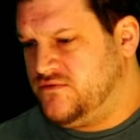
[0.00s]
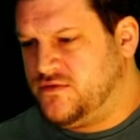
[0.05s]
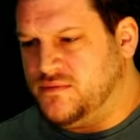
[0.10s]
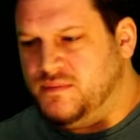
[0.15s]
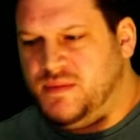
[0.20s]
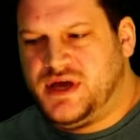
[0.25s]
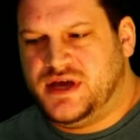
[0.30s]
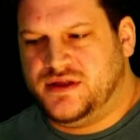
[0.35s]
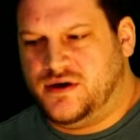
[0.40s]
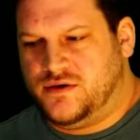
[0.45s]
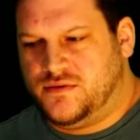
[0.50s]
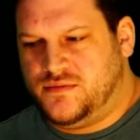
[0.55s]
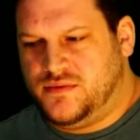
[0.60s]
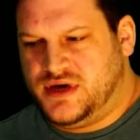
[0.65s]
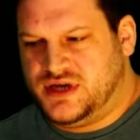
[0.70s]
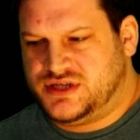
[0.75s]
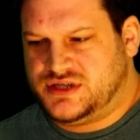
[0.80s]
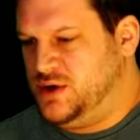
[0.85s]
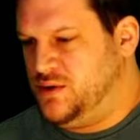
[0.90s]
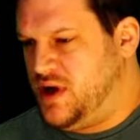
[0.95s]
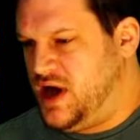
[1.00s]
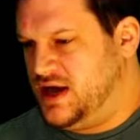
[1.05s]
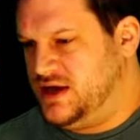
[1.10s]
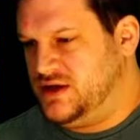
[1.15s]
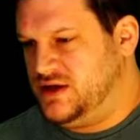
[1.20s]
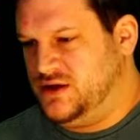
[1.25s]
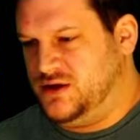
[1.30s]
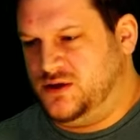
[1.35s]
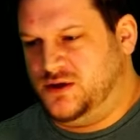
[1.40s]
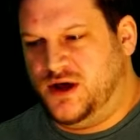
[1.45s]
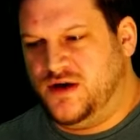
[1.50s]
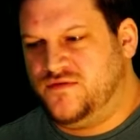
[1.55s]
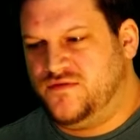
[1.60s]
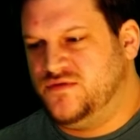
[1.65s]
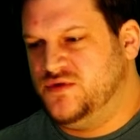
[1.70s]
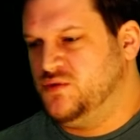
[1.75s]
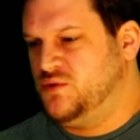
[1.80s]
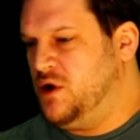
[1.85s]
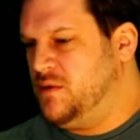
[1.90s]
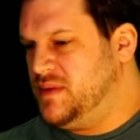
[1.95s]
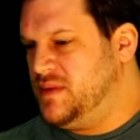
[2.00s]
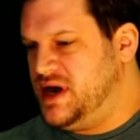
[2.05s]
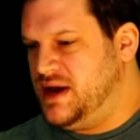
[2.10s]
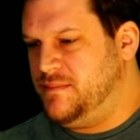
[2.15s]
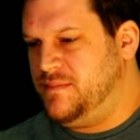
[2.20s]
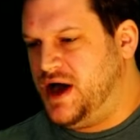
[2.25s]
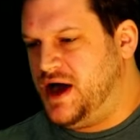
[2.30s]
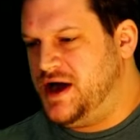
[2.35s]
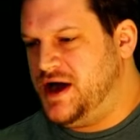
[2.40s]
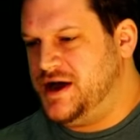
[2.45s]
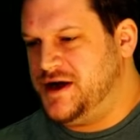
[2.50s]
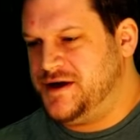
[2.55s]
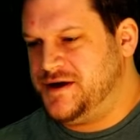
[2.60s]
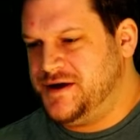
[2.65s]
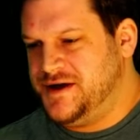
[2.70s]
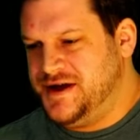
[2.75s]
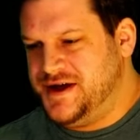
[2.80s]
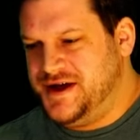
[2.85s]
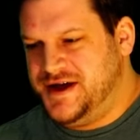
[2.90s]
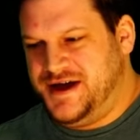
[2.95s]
For me, though, I love the Roman Empire.